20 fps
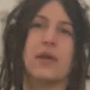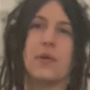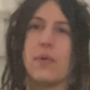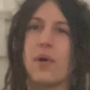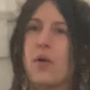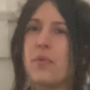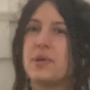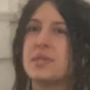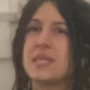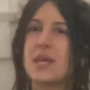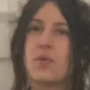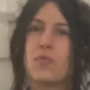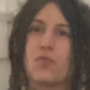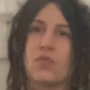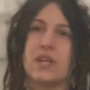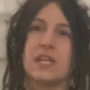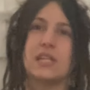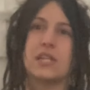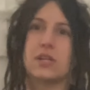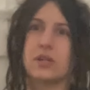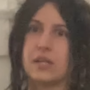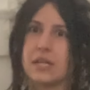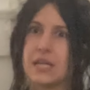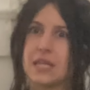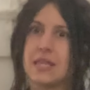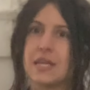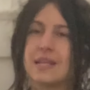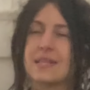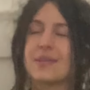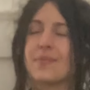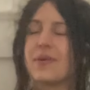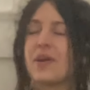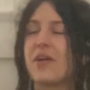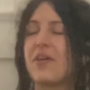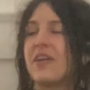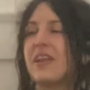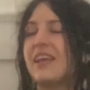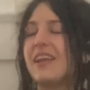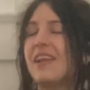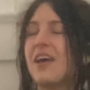like we're always like relearning things that we
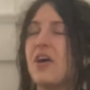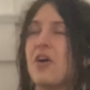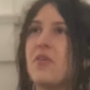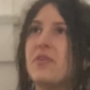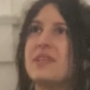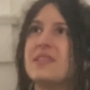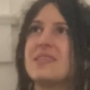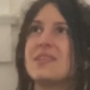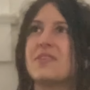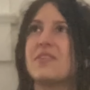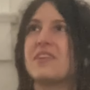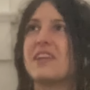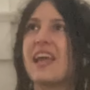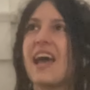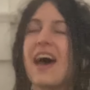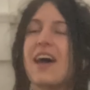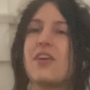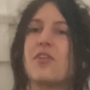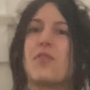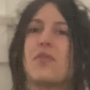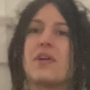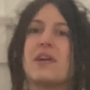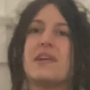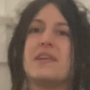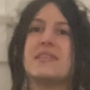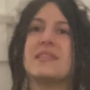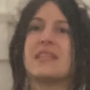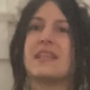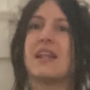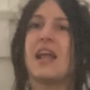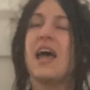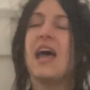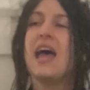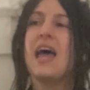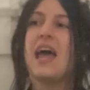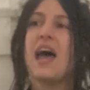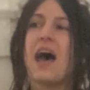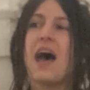already know in certain categories. And